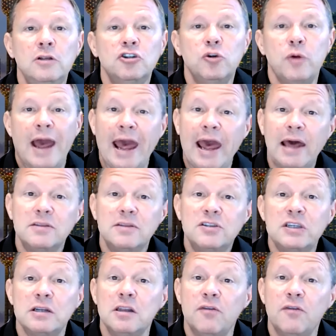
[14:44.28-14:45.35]
add
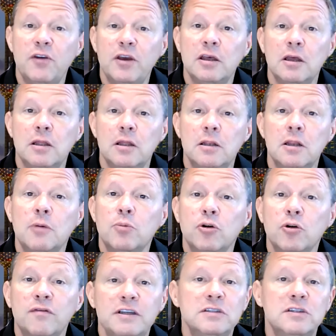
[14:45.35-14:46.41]
significant
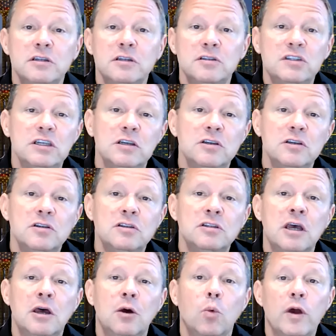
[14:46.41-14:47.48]
number of instances
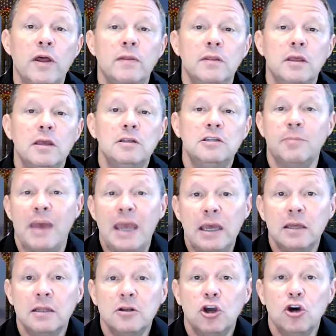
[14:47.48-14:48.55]
when the
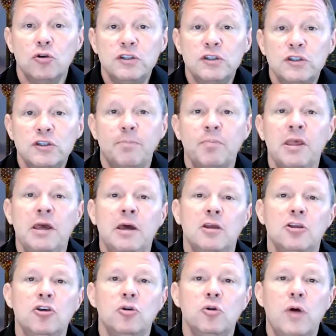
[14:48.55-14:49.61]
demand goes up.
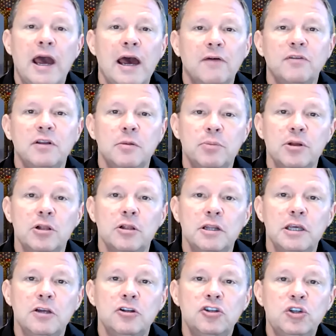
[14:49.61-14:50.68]
You have an
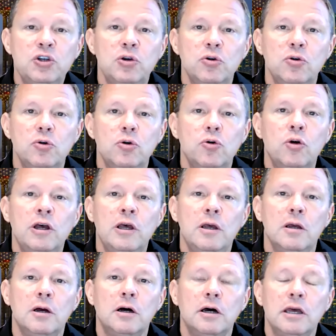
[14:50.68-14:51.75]
ability to
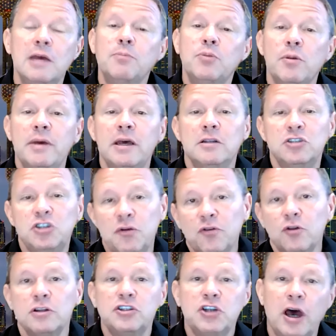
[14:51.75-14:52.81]
implement
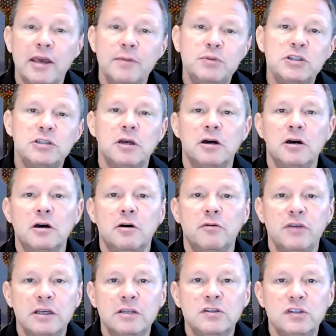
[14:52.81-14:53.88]
different types
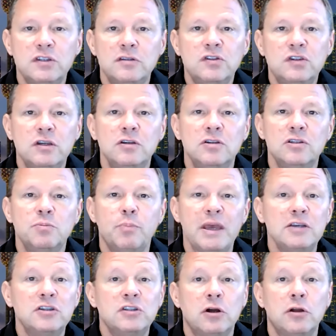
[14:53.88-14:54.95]
of instances
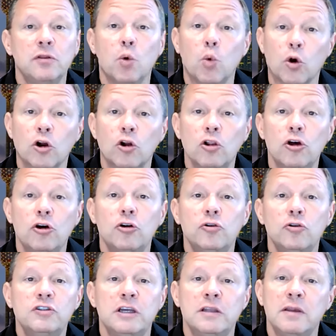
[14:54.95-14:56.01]
based on the
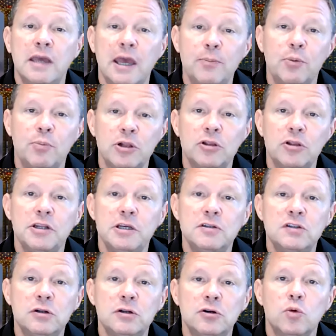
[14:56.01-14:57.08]
workloads and the
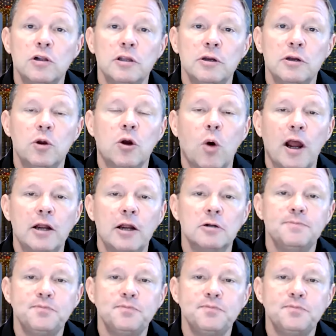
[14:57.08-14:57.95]
capabilities that are really required.